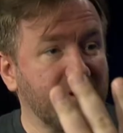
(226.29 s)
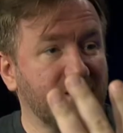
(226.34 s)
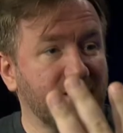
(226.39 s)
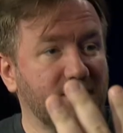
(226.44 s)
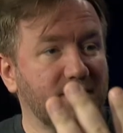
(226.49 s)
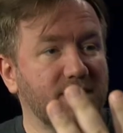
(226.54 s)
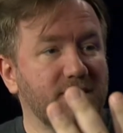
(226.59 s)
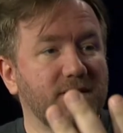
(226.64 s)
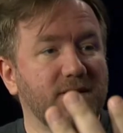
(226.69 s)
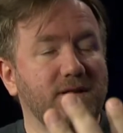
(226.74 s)

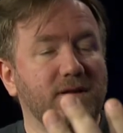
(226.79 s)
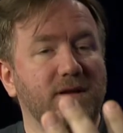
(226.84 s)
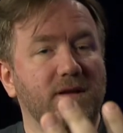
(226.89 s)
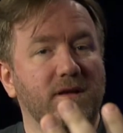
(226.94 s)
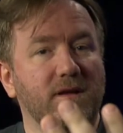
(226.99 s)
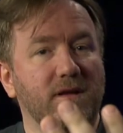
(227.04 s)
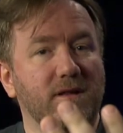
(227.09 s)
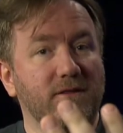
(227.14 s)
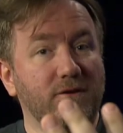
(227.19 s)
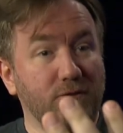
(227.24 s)
those do you
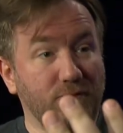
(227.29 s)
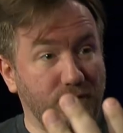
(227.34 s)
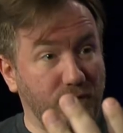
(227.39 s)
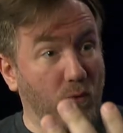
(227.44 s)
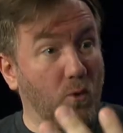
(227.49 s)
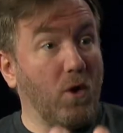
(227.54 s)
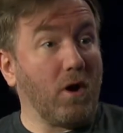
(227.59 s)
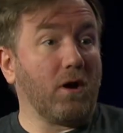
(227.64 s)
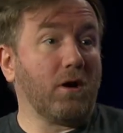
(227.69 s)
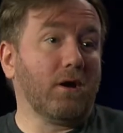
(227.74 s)
have? There are
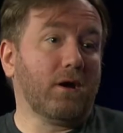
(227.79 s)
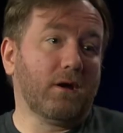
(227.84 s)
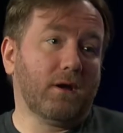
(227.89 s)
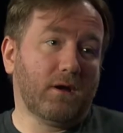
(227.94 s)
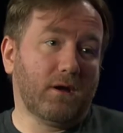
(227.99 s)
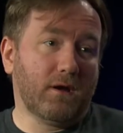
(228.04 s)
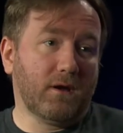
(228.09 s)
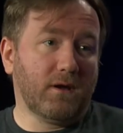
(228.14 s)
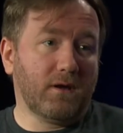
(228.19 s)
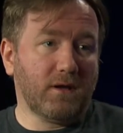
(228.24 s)
four.
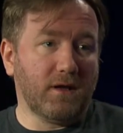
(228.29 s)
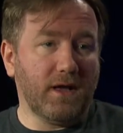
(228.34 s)
Four of them.